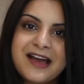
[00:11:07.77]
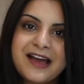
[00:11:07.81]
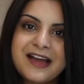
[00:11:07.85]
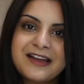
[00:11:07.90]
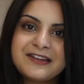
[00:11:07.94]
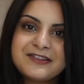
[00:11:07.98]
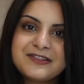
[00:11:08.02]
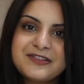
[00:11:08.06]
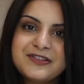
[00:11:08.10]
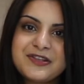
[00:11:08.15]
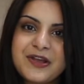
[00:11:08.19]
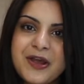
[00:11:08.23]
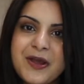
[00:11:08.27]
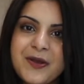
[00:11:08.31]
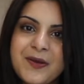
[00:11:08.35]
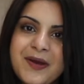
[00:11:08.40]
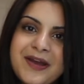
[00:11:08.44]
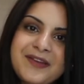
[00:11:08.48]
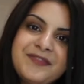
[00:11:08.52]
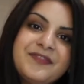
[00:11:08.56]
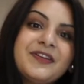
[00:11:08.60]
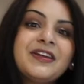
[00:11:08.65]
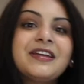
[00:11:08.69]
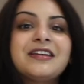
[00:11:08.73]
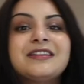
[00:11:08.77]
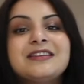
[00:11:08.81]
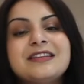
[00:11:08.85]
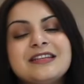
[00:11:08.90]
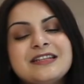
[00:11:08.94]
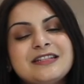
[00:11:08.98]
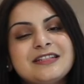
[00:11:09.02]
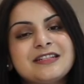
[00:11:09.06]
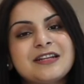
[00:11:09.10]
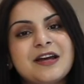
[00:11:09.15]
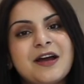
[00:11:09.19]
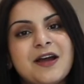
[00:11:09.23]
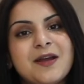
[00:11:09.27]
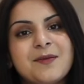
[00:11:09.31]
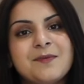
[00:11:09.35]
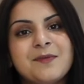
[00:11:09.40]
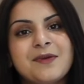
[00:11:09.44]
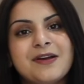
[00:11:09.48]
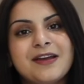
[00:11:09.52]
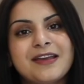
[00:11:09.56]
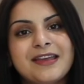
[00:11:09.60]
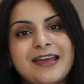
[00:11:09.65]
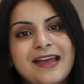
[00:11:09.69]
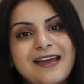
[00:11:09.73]
And so I figured this
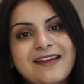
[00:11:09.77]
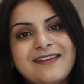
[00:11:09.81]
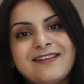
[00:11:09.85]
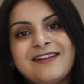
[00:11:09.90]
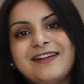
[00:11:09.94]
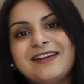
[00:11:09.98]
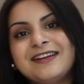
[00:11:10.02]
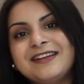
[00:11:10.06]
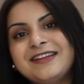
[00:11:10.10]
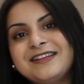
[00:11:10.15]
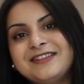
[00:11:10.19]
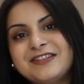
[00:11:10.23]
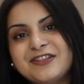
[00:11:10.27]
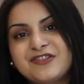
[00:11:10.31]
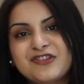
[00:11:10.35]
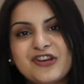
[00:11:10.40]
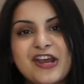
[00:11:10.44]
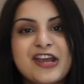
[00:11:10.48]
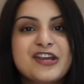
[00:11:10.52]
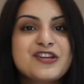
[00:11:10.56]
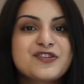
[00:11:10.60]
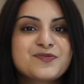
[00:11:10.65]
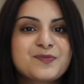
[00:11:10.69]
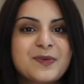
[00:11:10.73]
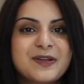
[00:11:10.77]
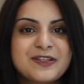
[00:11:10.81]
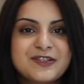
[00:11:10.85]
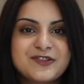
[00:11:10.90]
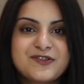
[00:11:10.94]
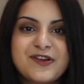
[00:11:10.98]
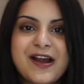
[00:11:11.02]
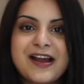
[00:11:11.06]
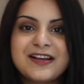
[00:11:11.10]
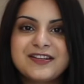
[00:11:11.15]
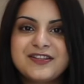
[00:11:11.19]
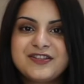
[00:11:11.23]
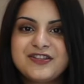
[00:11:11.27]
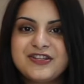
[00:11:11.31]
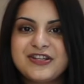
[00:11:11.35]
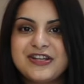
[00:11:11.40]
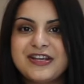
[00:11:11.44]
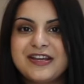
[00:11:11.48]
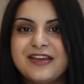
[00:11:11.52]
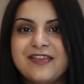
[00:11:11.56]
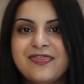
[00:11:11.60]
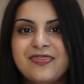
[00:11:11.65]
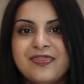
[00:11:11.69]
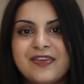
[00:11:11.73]
time, again, I need to change my
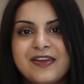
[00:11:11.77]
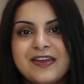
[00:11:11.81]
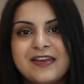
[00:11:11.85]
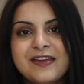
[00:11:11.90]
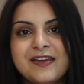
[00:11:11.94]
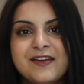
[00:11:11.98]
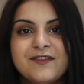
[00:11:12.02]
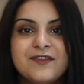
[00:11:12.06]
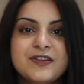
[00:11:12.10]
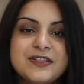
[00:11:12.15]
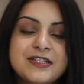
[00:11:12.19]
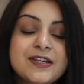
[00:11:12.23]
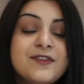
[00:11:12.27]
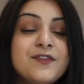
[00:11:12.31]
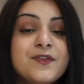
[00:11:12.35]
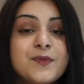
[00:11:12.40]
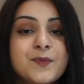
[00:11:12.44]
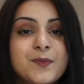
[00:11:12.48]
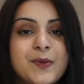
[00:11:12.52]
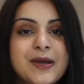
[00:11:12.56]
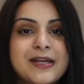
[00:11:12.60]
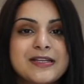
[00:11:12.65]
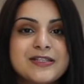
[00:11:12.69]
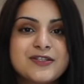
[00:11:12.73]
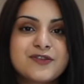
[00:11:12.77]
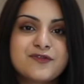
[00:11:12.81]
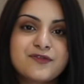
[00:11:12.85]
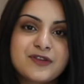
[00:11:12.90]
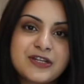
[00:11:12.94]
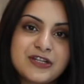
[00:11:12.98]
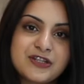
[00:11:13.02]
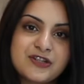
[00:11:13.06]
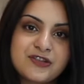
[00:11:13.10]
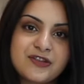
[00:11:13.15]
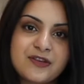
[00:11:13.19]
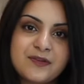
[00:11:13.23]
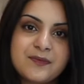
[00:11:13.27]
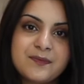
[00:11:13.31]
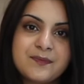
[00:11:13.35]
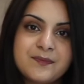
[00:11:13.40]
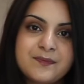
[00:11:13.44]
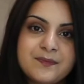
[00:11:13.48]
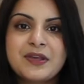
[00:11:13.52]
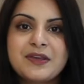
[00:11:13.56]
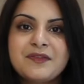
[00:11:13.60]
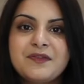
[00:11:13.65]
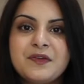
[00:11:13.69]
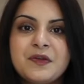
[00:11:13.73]
strategy and think of a different way to reach them.
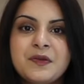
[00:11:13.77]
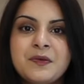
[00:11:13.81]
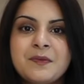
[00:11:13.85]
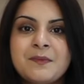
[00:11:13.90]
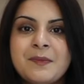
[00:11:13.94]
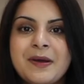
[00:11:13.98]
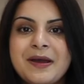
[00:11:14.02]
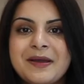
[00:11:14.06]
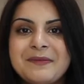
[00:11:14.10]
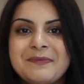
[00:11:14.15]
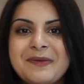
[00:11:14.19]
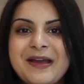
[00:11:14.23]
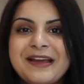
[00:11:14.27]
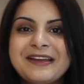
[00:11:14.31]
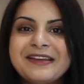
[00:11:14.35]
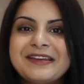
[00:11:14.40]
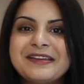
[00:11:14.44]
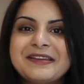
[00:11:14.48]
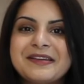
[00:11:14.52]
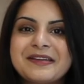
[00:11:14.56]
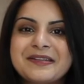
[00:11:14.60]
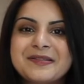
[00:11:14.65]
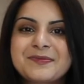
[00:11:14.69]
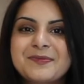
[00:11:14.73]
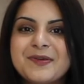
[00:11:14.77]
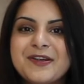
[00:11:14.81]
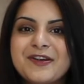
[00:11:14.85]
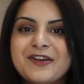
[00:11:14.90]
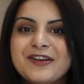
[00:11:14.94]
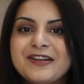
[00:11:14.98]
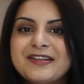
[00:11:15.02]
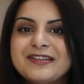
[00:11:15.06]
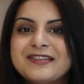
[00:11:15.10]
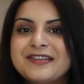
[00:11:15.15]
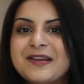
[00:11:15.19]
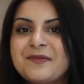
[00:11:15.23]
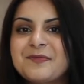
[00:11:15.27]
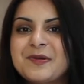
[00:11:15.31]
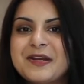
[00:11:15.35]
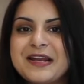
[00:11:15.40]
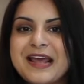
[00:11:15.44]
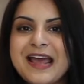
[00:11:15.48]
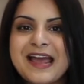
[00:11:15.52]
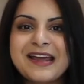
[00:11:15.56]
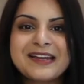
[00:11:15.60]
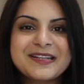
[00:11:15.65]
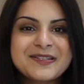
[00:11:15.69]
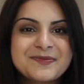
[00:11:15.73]
Given my banking experience, I'm an
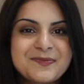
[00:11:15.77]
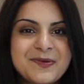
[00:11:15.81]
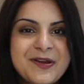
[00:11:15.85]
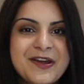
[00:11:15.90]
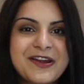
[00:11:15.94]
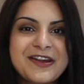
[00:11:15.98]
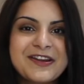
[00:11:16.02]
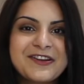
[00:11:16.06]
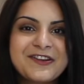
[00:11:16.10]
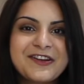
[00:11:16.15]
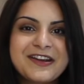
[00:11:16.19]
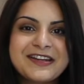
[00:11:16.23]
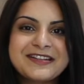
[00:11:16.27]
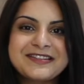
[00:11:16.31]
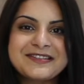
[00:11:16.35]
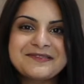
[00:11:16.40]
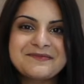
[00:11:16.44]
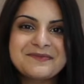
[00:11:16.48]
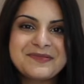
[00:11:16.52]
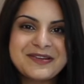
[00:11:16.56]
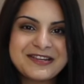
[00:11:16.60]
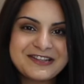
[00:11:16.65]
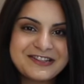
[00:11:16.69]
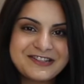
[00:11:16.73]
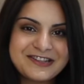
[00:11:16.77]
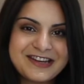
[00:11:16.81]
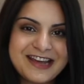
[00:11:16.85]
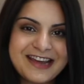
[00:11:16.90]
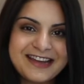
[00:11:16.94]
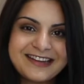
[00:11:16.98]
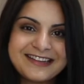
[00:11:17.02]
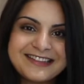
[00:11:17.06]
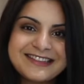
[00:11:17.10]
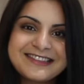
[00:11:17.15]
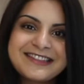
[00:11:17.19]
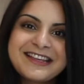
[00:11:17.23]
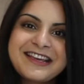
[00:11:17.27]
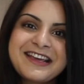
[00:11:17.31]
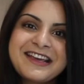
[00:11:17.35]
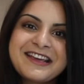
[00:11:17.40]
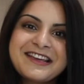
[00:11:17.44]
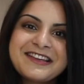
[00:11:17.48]
expert in creating pitch decks.